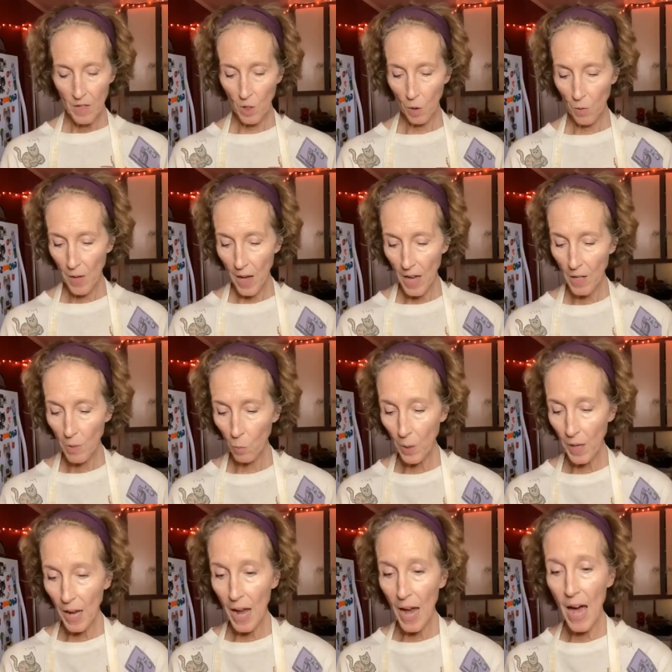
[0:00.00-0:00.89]
So
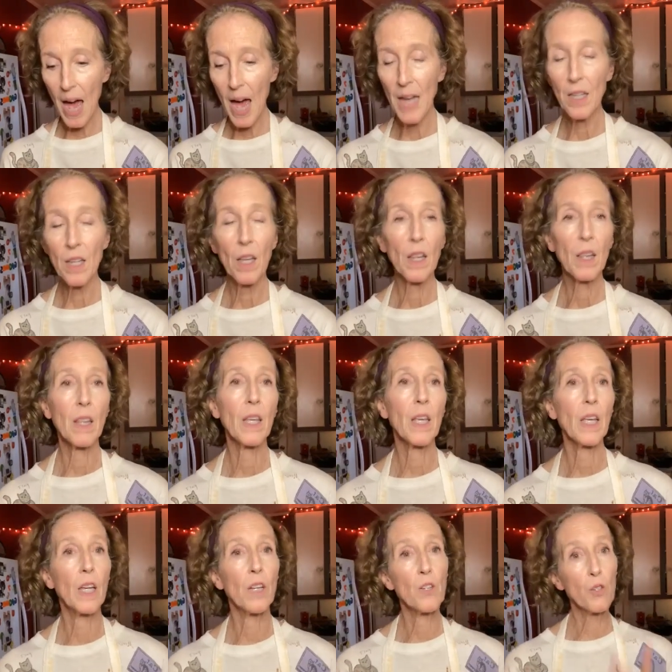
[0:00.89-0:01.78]
then we add
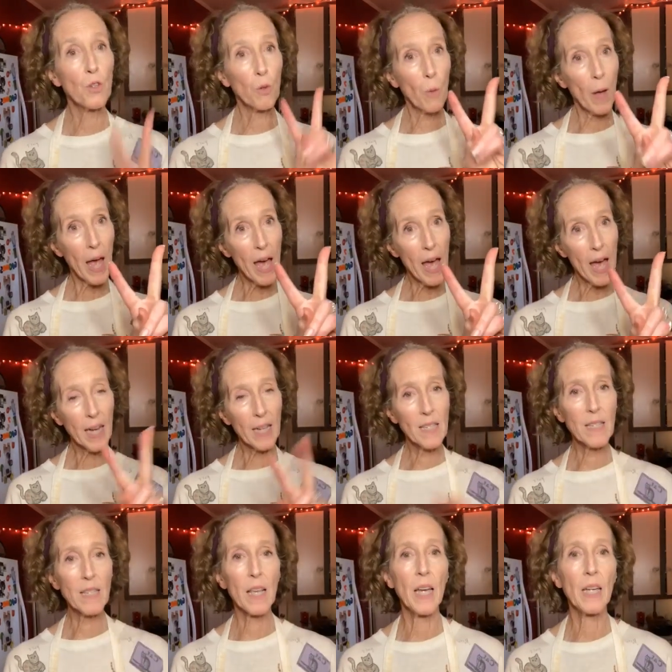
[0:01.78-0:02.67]
the 2
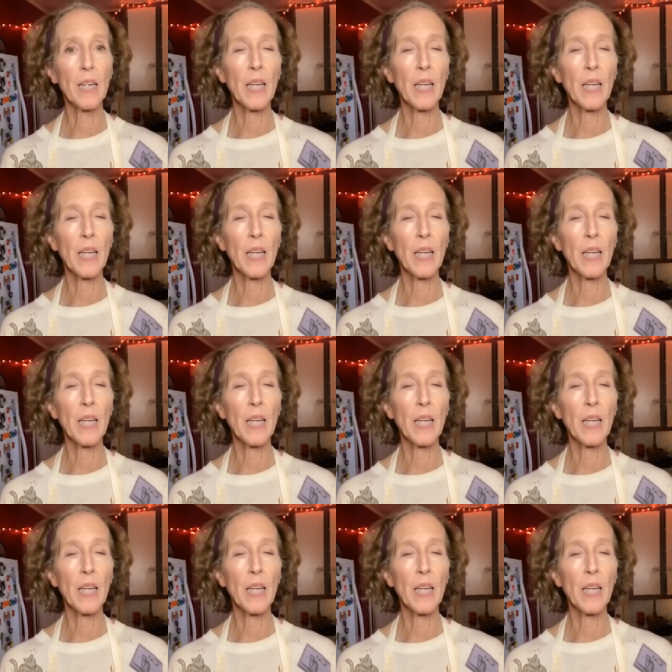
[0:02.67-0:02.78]
eggs,